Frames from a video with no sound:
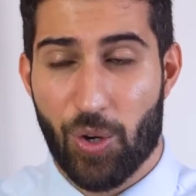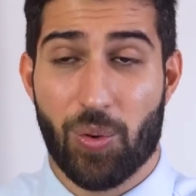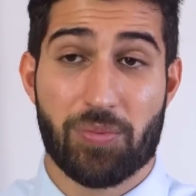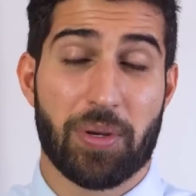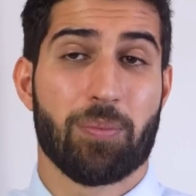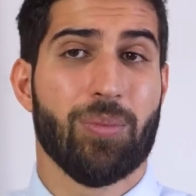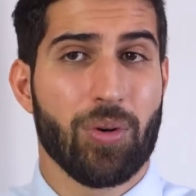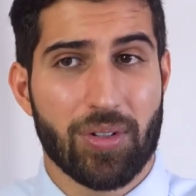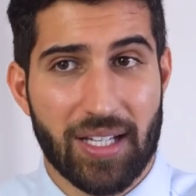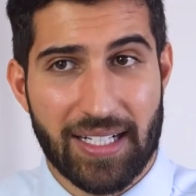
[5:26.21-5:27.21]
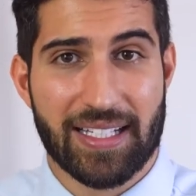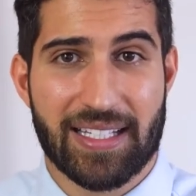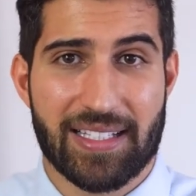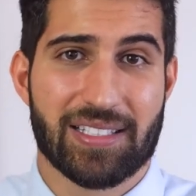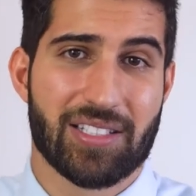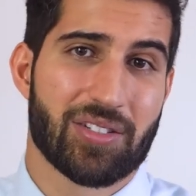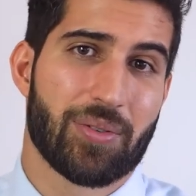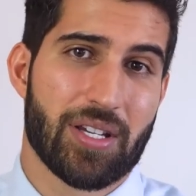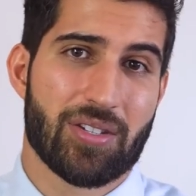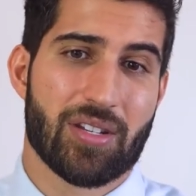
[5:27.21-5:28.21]
What would be more likely in this
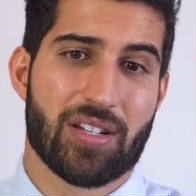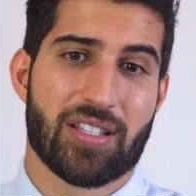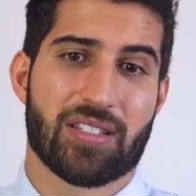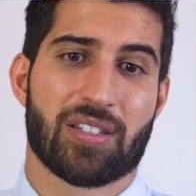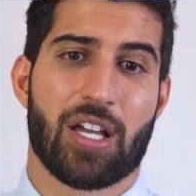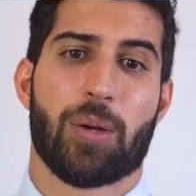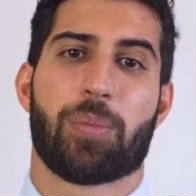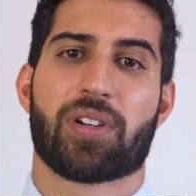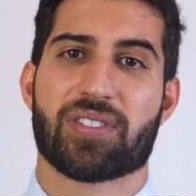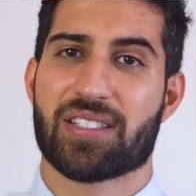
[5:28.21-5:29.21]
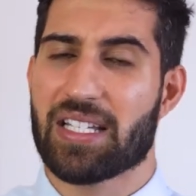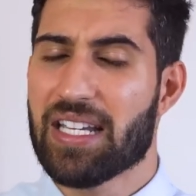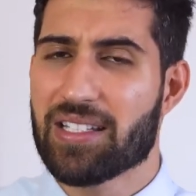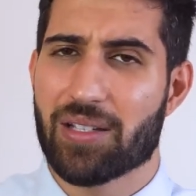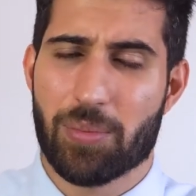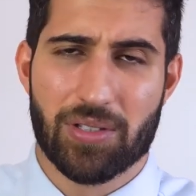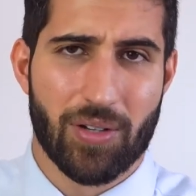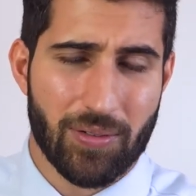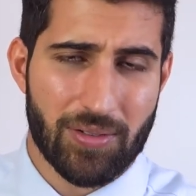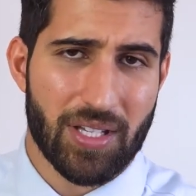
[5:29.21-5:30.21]
situation is, because he's eating
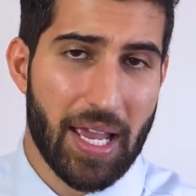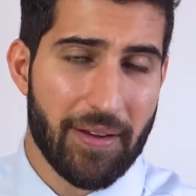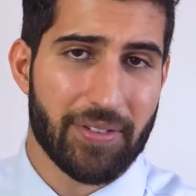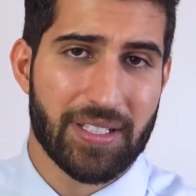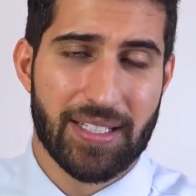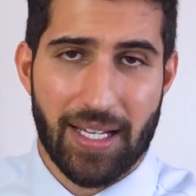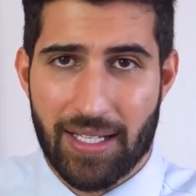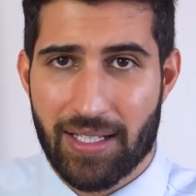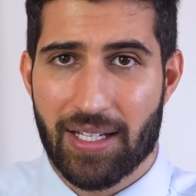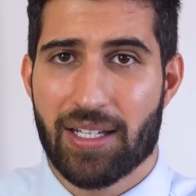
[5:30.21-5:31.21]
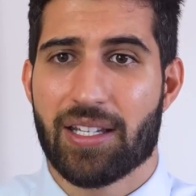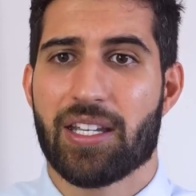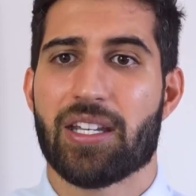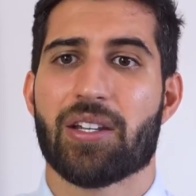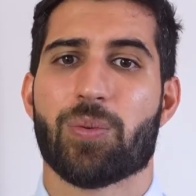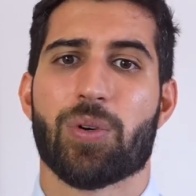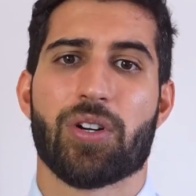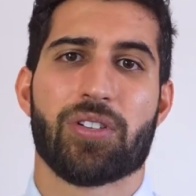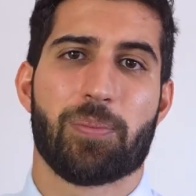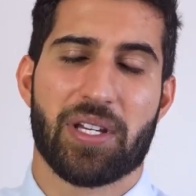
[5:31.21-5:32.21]
McDonald's every day, he
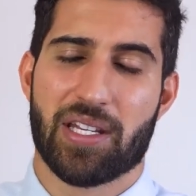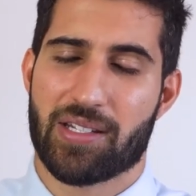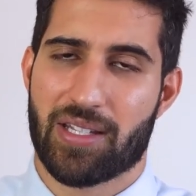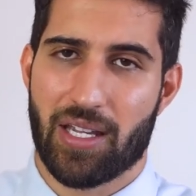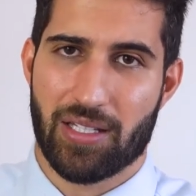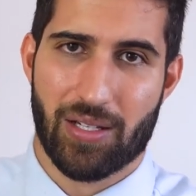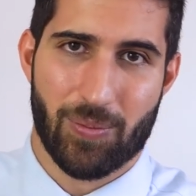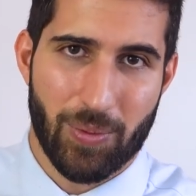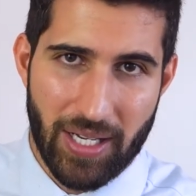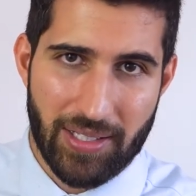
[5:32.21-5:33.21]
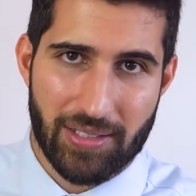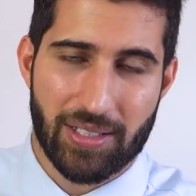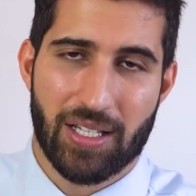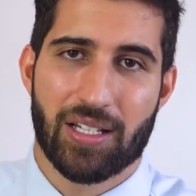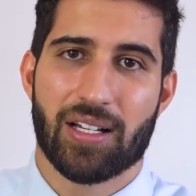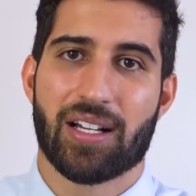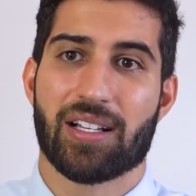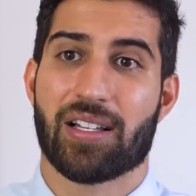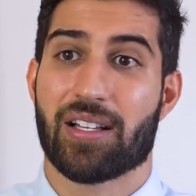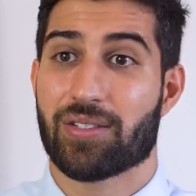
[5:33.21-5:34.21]
would be gaining weight,
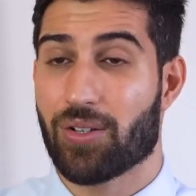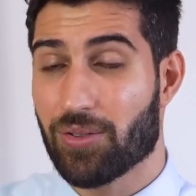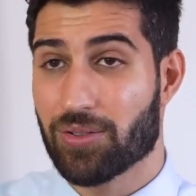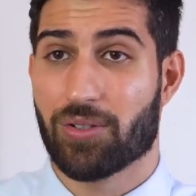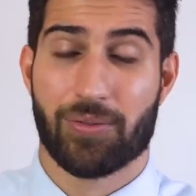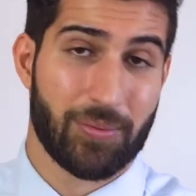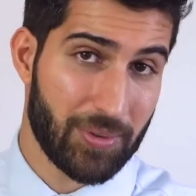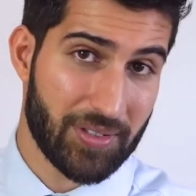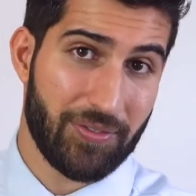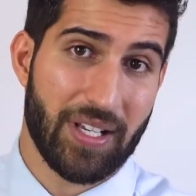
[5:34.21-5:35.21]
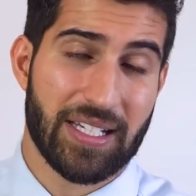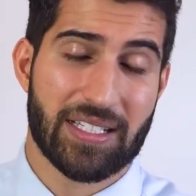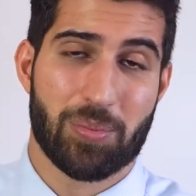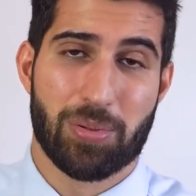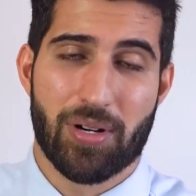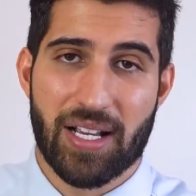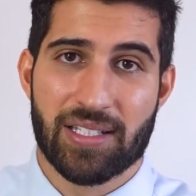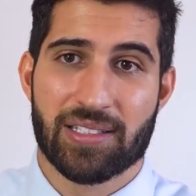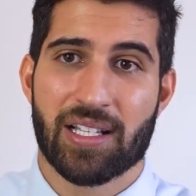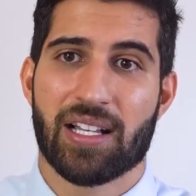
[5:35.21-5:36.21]
as also was feeling
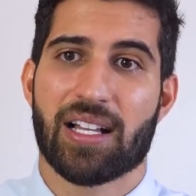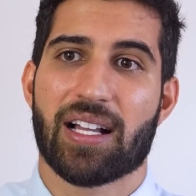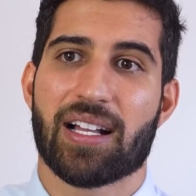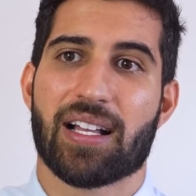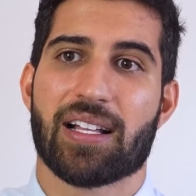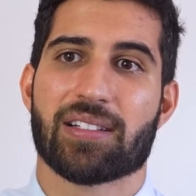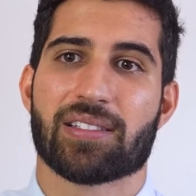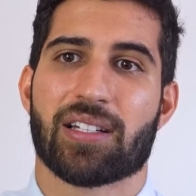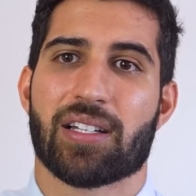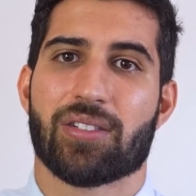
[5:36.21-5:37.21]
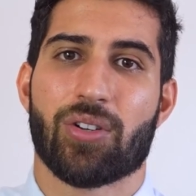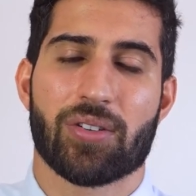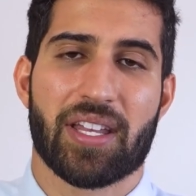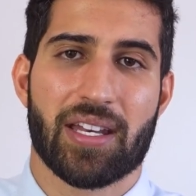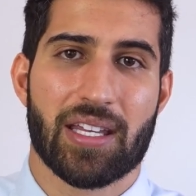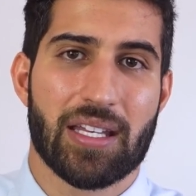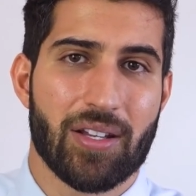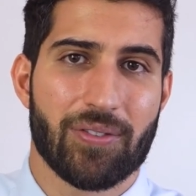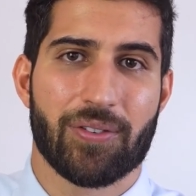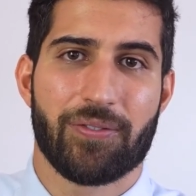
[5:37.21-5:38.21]
depressed, and not getting
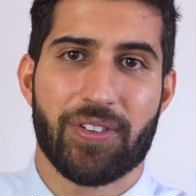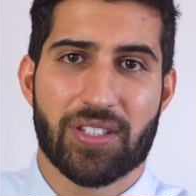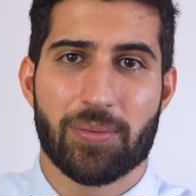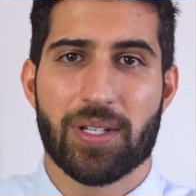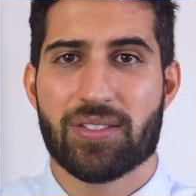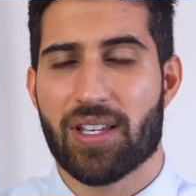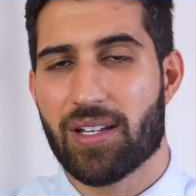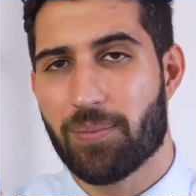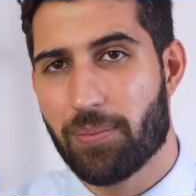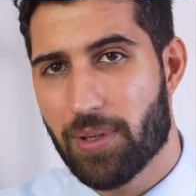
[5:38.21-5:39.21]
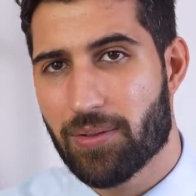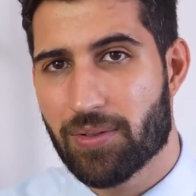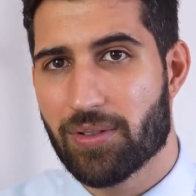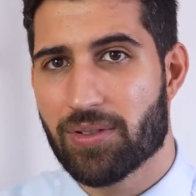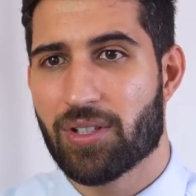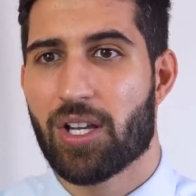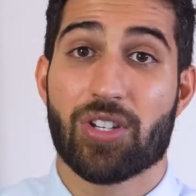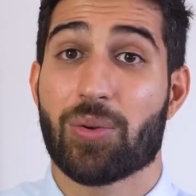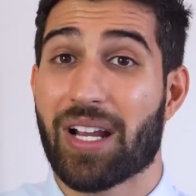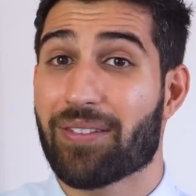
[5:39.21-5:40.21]
enough vitamins and minerals.
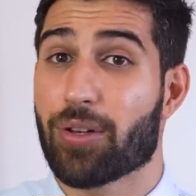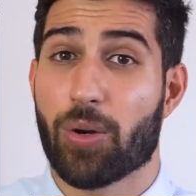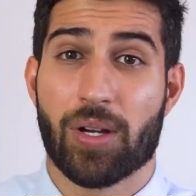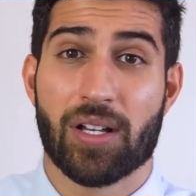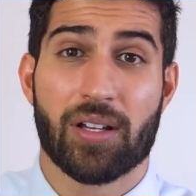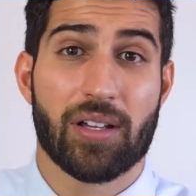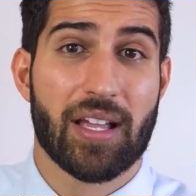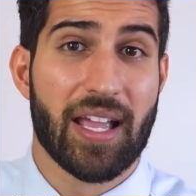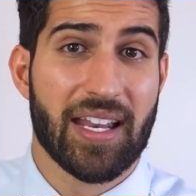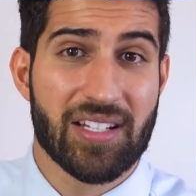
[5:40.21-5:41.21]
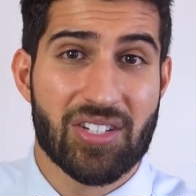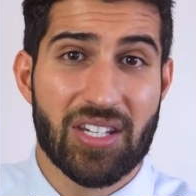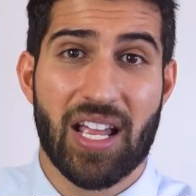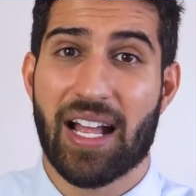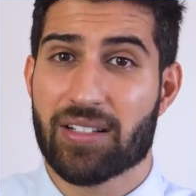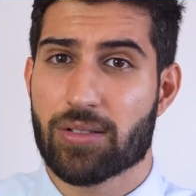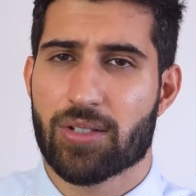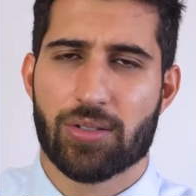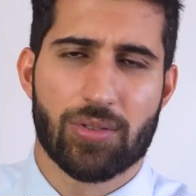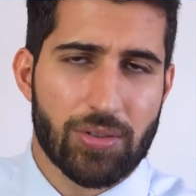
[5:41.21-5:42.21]
So you would have lower energy and
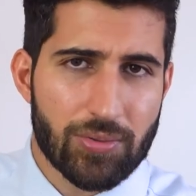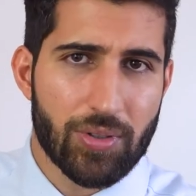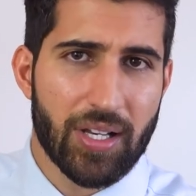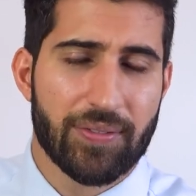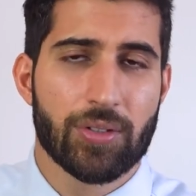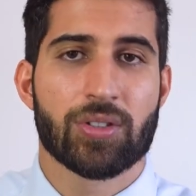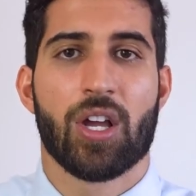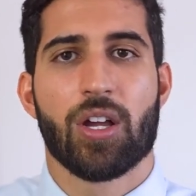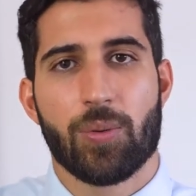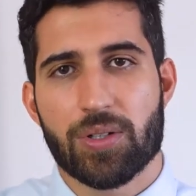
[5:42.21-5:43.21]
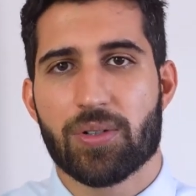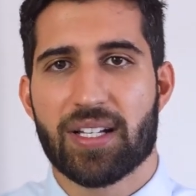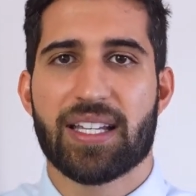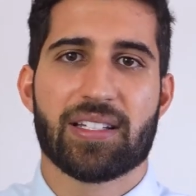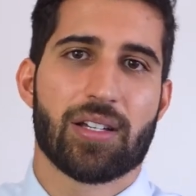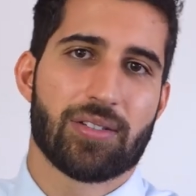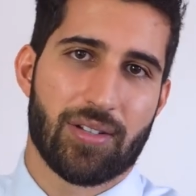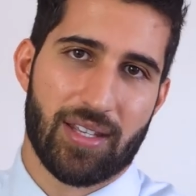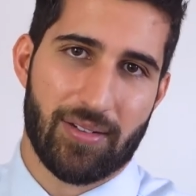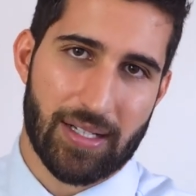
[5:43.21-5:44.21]
testosterone levels, which would lead
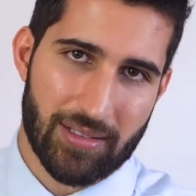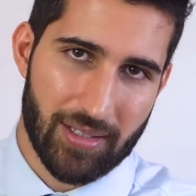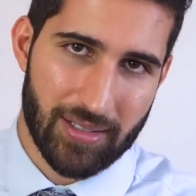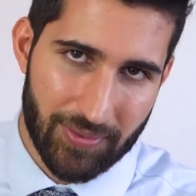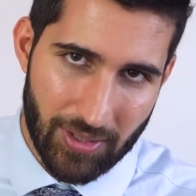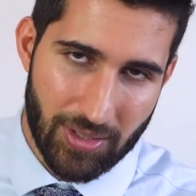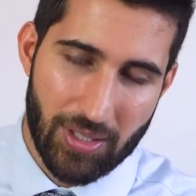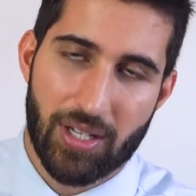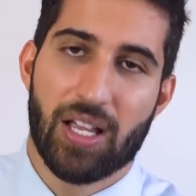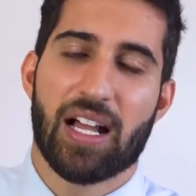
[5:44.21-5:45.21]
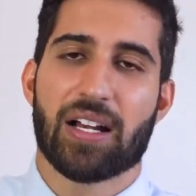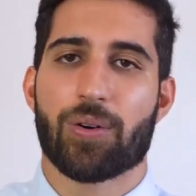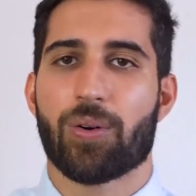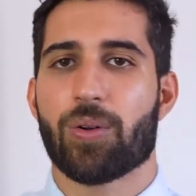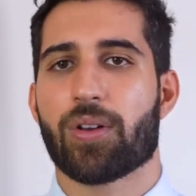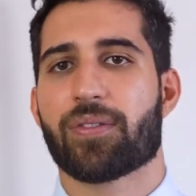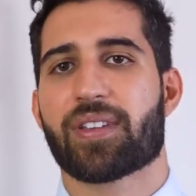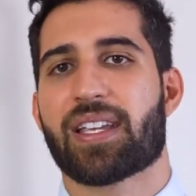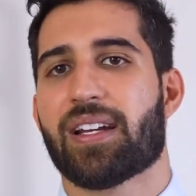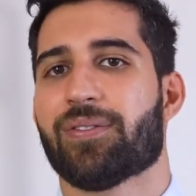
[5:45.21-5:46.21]
to the erectile dysfunction, and all of
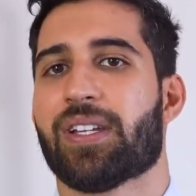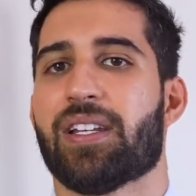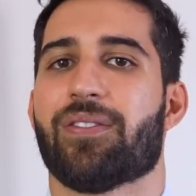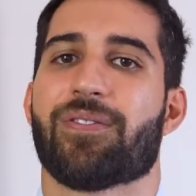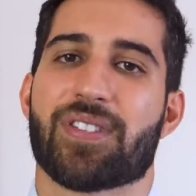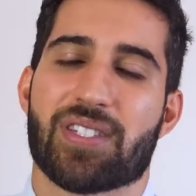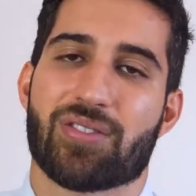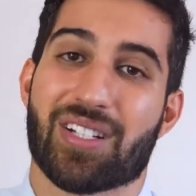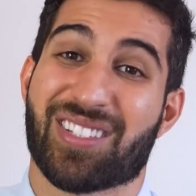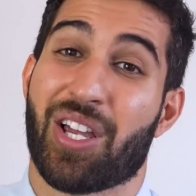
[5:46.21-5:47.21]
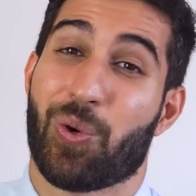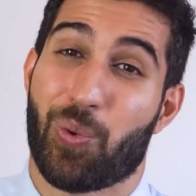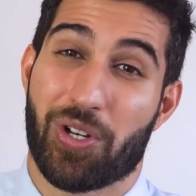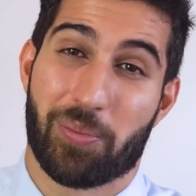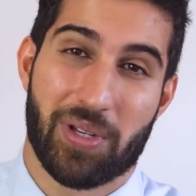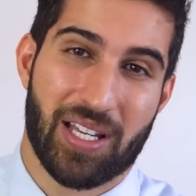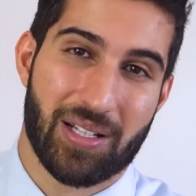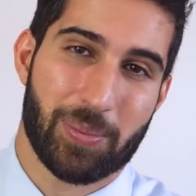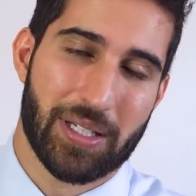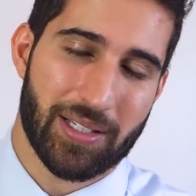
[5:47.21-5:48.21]
the caffeine and fizzy drinks wouldn't be
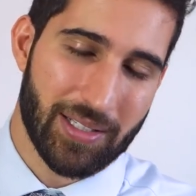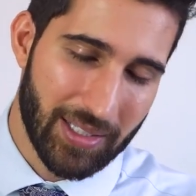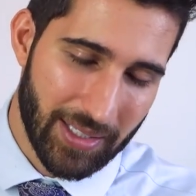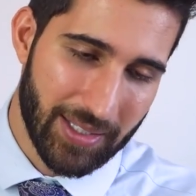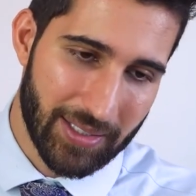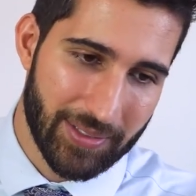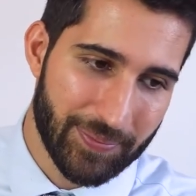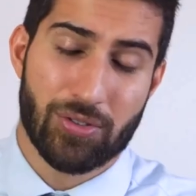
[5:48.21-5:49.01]
helping either.